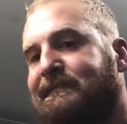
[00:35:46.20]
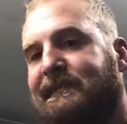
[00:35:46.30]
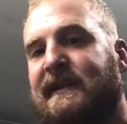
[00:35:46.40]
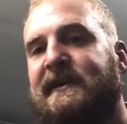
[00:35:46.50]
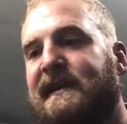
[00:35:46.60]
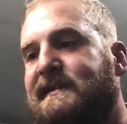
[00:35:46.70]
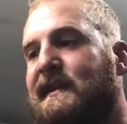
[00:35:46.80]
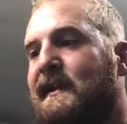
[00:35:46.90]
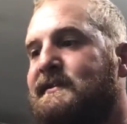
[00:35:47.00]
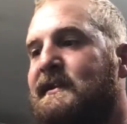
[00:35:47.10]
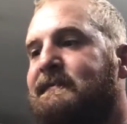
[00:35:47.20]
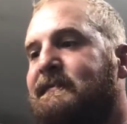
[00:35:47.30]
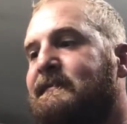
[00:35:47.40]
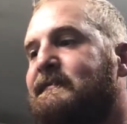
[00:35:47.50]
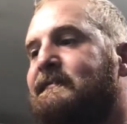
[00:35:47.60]
could they change it?
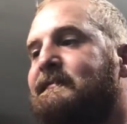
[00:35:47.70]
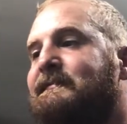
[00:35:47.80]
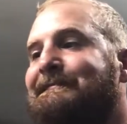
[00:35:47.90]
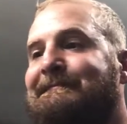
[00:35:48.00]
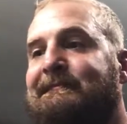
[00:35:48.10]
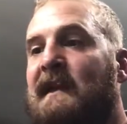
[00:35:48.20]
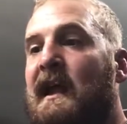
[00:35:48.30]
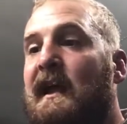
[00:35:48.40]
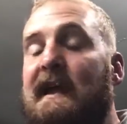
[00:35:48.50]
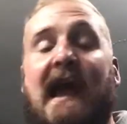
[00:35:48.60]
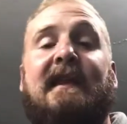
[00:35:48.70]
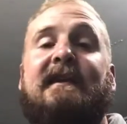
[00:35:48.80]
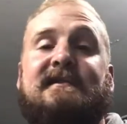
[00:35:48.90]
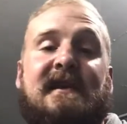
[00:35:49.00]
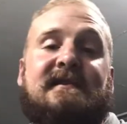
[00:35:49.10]
Yeah, they could
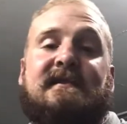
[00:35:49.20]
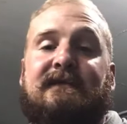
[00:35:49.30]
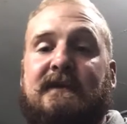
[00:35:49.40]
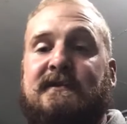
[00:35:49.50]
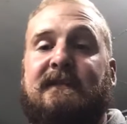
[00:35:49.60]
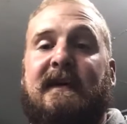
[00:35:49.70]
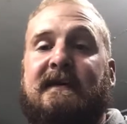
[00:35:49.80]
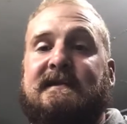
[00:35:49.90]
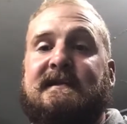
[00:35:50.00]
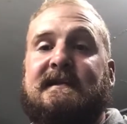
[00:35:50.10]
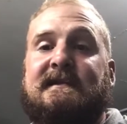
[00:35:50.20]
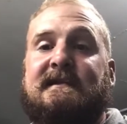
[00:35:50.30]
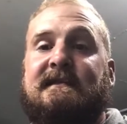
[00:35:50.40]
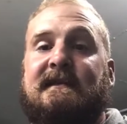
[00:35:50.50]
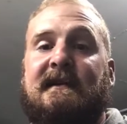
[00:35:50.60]
change their future policies
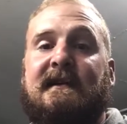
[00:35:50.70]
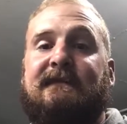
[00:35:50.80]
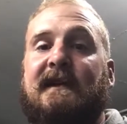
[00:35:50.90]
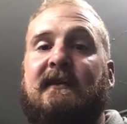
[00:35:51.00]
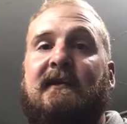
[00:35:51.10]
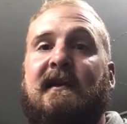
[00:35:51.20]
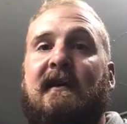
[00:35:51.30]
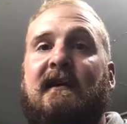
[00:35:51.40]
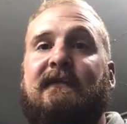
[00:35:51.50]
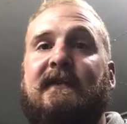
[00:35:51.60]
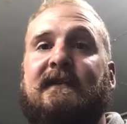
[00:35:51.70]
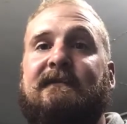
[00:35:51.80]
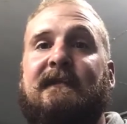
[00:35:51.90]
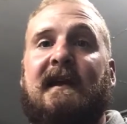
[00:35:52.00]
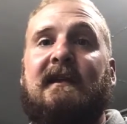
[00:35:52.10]
if they don't want to offer
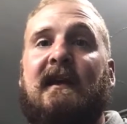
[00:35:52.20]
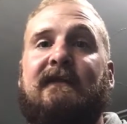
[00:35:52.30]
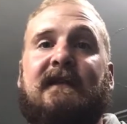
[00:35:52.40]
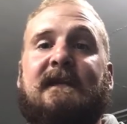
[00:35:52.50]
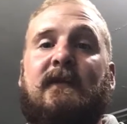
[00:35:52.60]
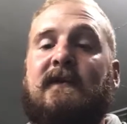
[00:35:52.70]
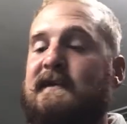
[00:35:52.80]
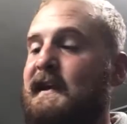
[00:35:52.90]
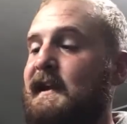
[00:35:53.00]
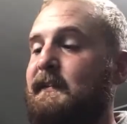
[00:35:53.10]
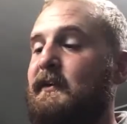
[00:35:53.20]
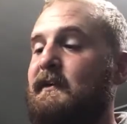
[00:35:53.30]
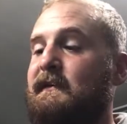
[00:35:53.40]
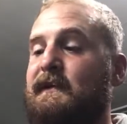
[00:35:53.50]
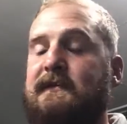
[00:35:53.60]
a lifetime warranty anymore in
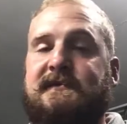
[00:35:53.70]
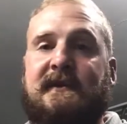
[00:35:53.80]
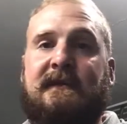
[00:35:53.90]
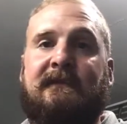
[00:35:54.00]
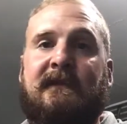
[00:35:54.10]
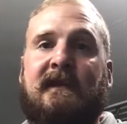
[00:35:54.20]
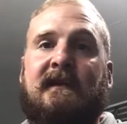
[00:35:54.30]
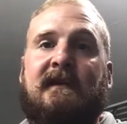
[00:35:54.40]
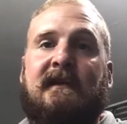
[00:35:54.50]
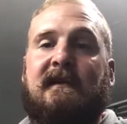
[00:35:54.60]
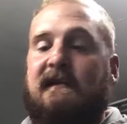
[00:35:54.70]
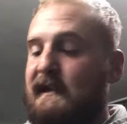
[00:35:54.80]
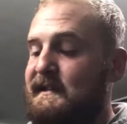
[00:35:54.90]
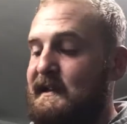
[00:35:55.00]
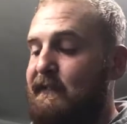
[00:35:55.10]
the future.
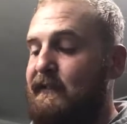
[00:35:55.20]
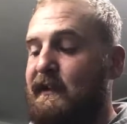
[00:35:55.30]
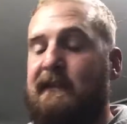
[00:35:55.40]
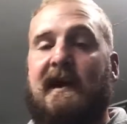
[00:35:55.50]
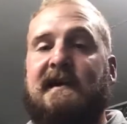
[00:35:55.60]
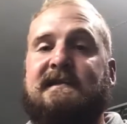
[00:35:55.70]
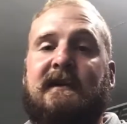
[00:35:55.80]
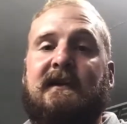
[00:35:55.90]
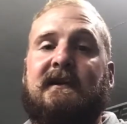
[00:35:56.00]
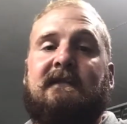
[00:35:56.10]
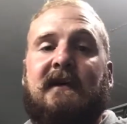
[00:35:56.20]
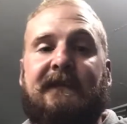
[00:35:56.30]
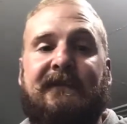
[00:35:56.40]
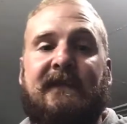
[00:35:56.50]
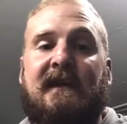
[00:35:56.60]
That's definitely a possibility, but
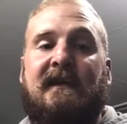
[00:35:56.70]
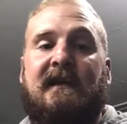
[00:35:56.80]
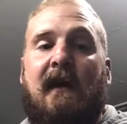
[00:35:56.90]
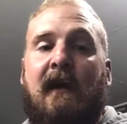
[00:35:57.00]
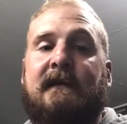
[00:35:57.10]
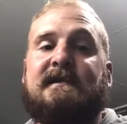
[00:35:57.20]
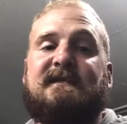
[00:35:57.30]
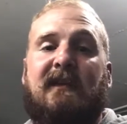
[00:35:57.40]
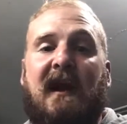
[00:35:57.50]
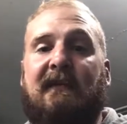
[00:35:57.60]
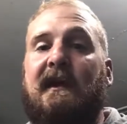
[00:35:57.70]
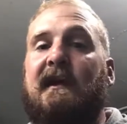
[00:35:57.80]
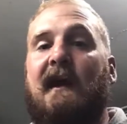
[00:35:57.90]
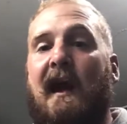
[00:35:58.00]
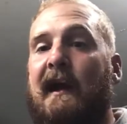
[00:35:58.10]
I think there's probably a
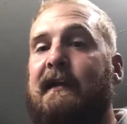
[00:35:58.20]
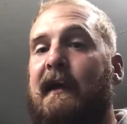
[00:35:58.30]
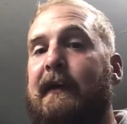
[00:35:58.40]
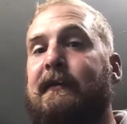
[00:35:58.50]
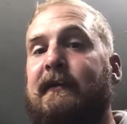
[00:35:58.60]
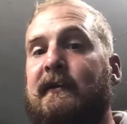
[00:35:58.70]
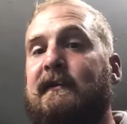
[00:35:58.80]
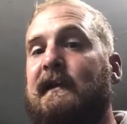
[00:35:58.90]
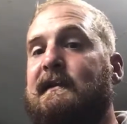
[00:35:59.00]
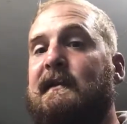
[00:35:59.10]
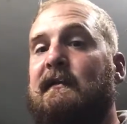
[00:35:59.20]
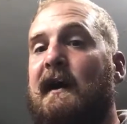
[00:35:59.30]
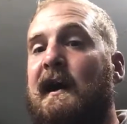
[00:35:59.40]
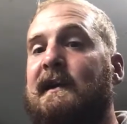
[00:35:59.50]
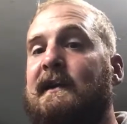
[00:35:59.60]
high likelihood that they'll
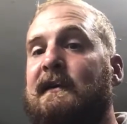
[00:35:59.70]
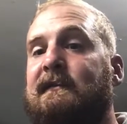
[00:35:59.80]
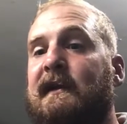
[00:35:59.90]
honor, you